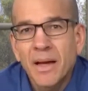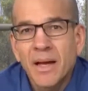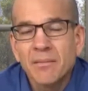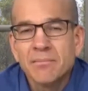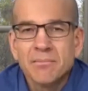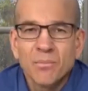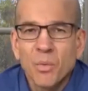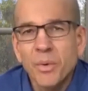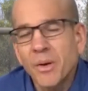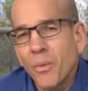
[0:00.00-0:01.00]
And
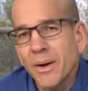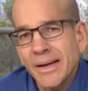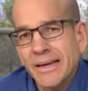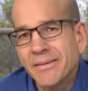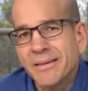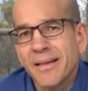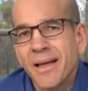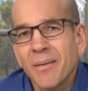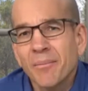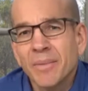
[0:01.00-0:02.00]
well, we don't want to give it to
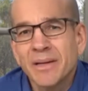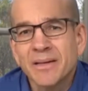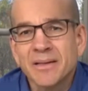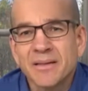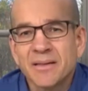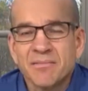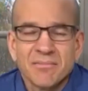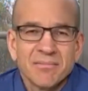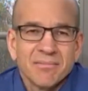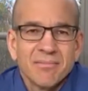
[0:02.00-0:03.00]
them because
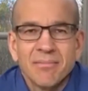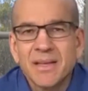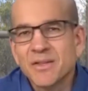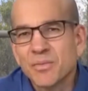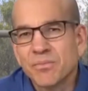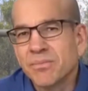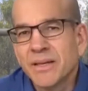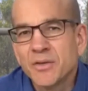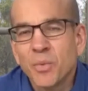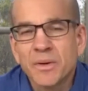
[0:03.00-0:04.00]
they
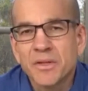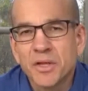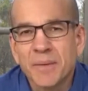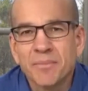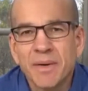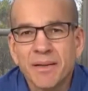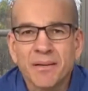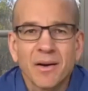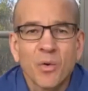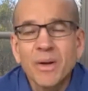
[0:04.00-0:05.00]
just want the job and
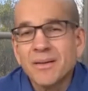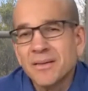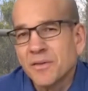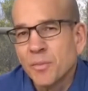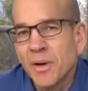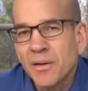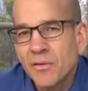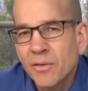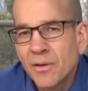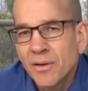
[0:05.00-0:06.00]
they're going to quit in 6
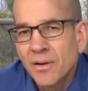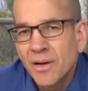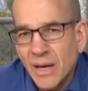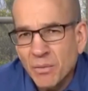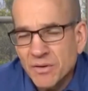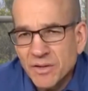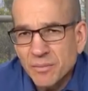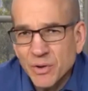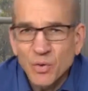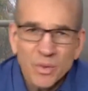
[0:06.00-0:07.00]
months. I want
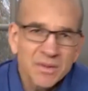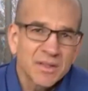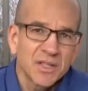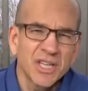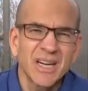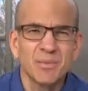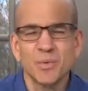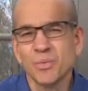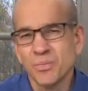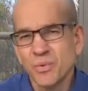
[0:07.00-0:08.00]
somebody who wants the job,
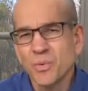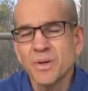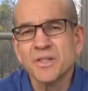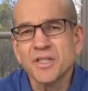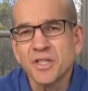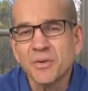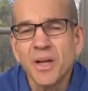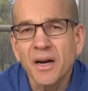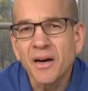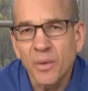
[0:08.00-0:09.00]
who wants to do
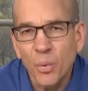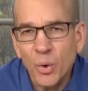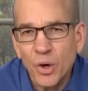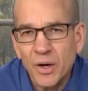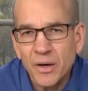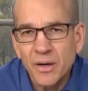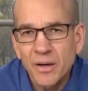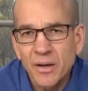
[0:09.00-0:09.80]
that kind of work.